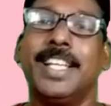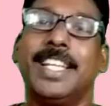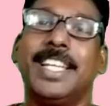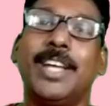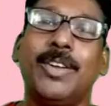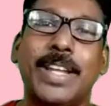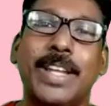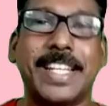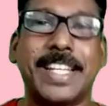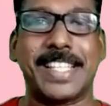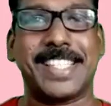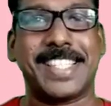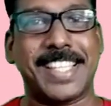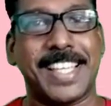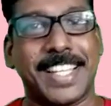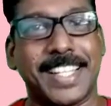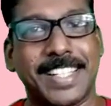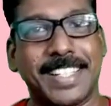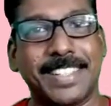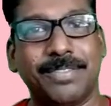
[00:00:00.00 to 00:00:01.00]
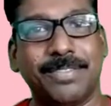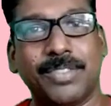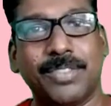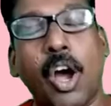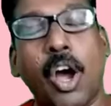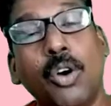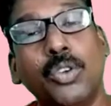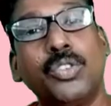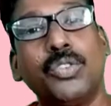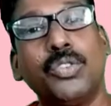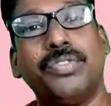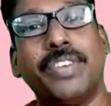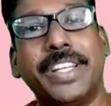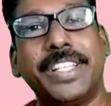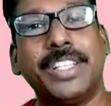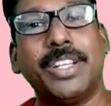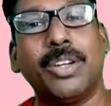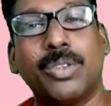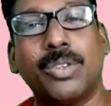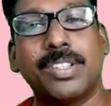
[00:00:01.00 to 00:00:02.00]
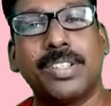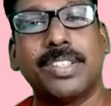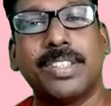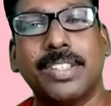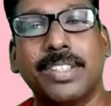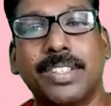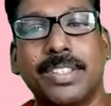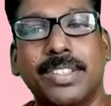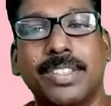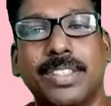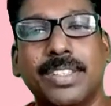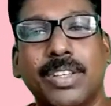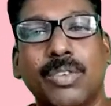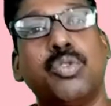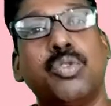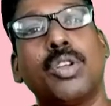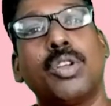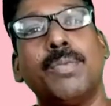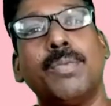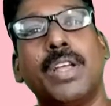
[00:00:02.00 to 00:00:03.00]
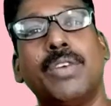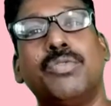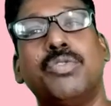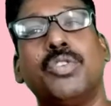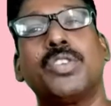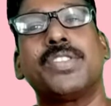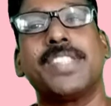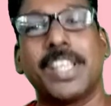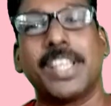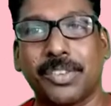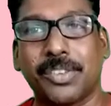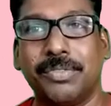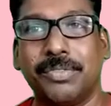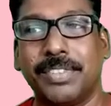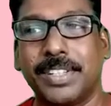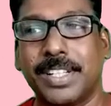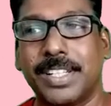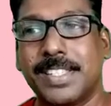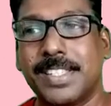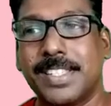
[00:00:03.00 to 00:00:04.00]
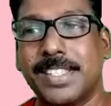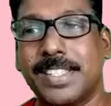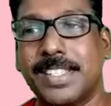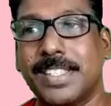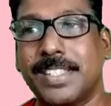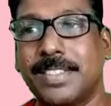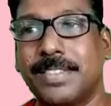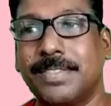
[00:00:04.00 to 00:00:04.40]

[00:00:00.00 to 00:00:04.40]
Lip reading: Now let us check how to find out the formula for circumference.